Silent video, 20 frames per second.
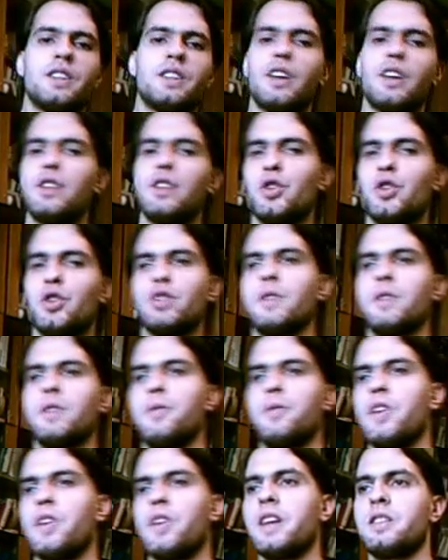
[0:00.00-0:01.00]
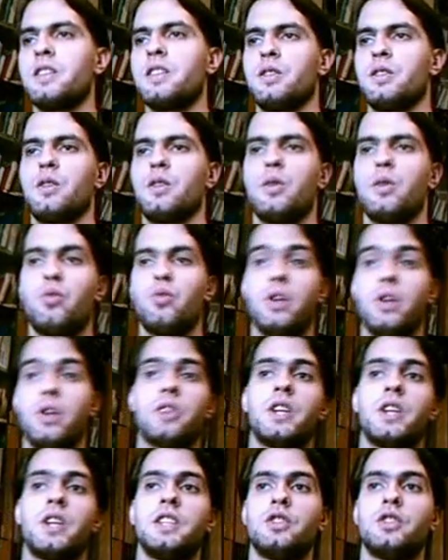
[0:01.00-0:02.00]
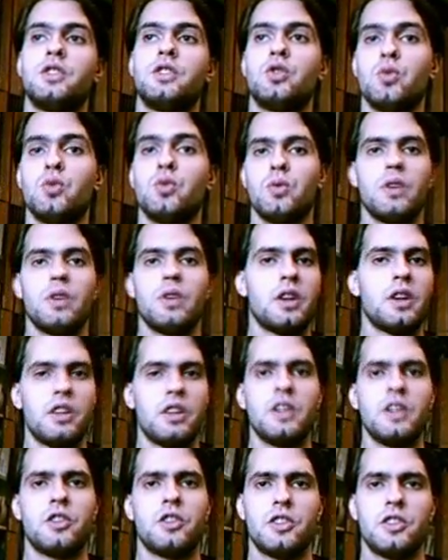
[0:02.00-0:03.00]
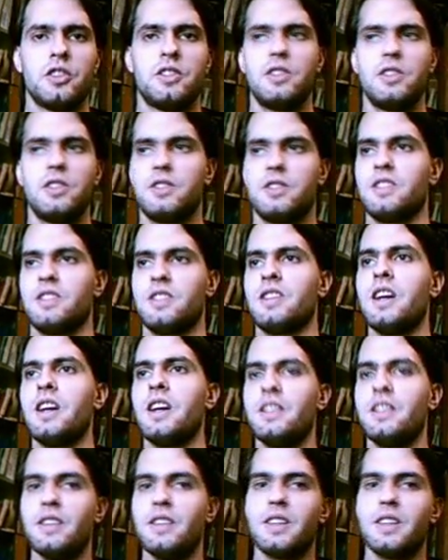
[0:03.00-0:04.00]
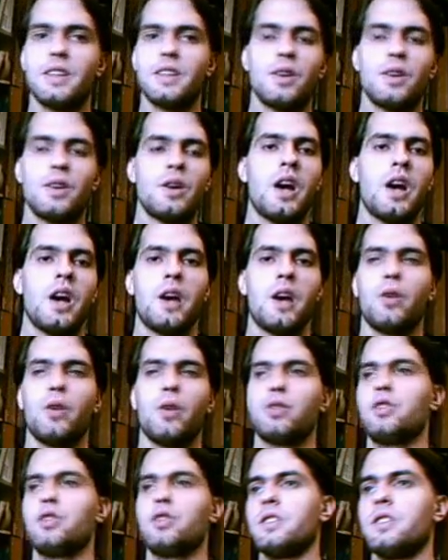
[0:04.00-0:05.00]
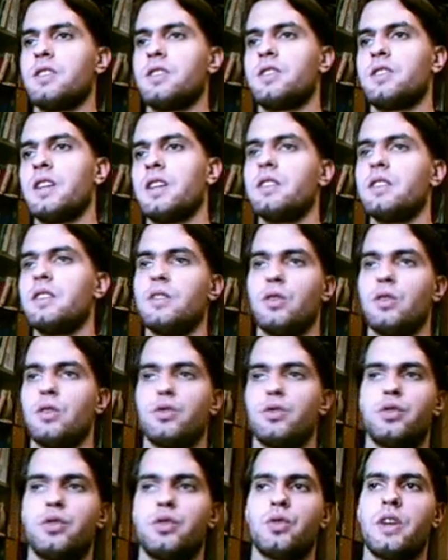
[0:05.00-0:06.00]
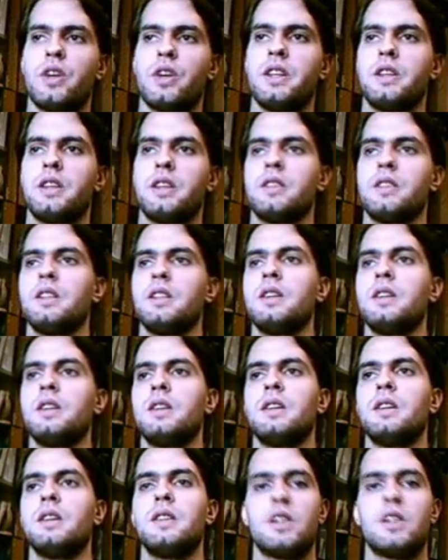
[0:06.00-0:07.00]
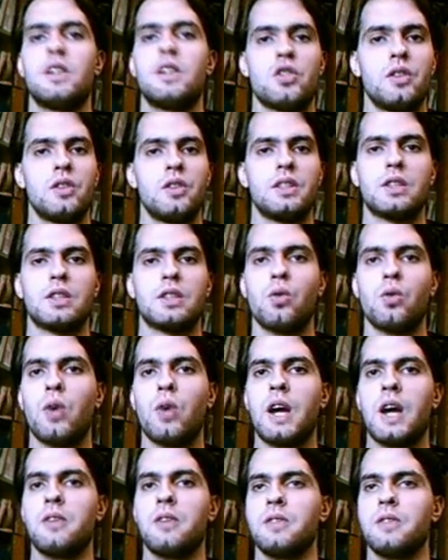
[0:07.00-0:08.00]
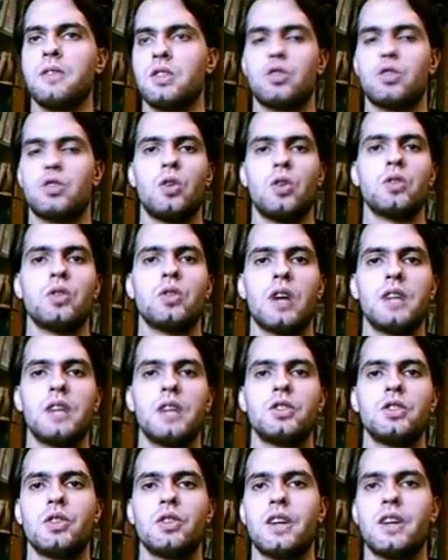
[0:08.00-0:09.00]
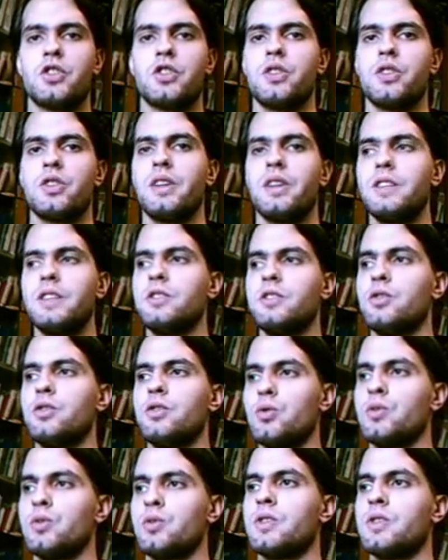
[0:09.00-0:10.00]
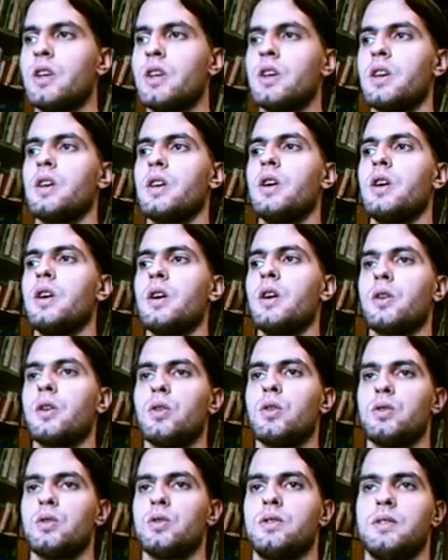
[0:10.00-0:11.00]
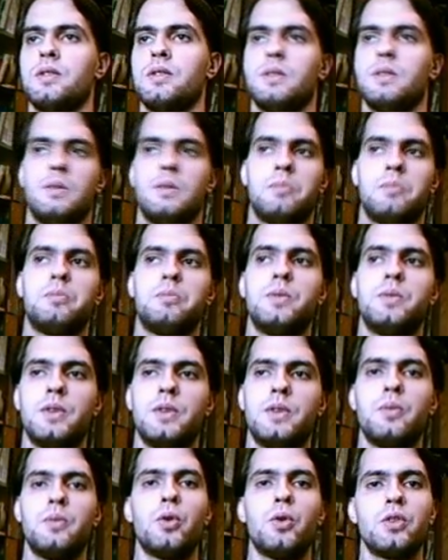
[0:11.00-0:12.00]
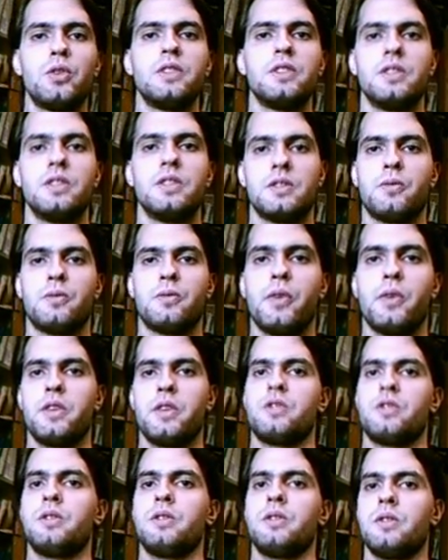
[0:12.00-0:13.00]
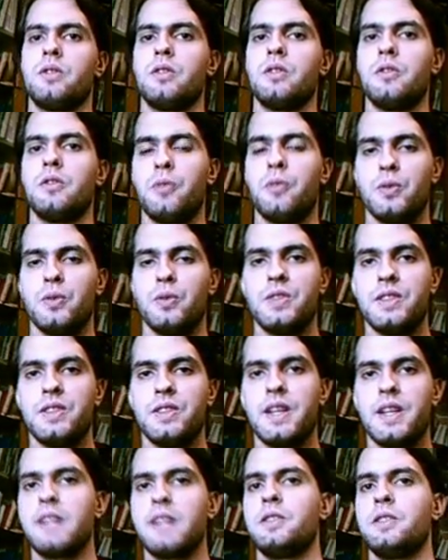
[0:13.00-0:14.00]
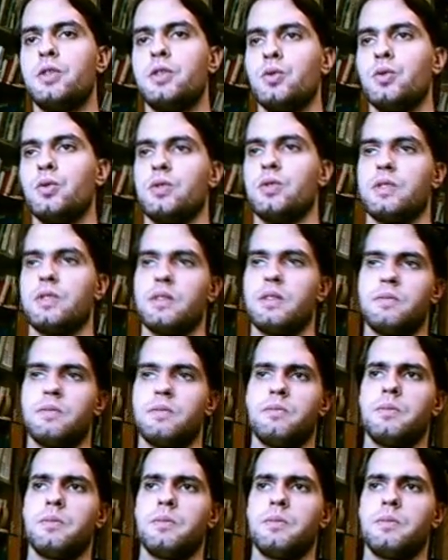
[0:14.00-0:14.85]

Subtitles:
We are not afraid. We are ready to resist it, and I also understand those Ukrainian nationalists who have a strong anti-Russian attitudes, because there were reasons for these attitudes.